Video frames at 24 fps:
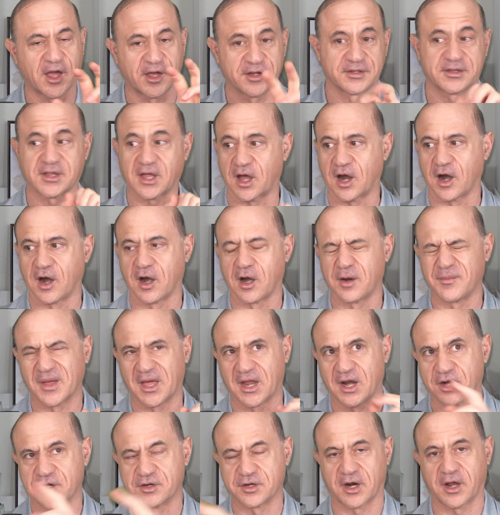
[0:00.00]
as the hiring
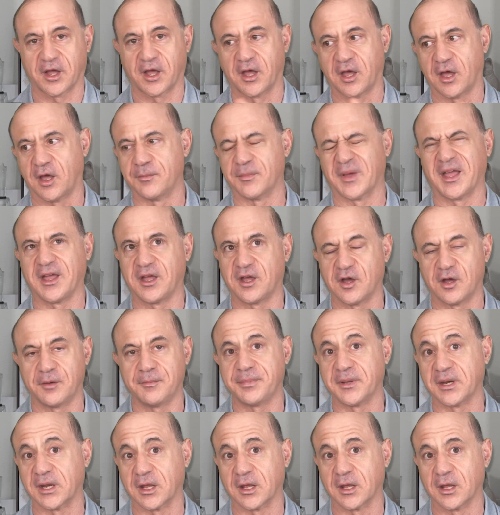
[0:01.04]
manager and my
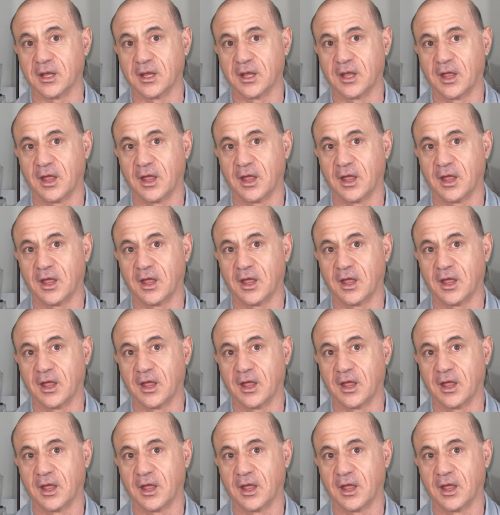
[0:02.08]
company.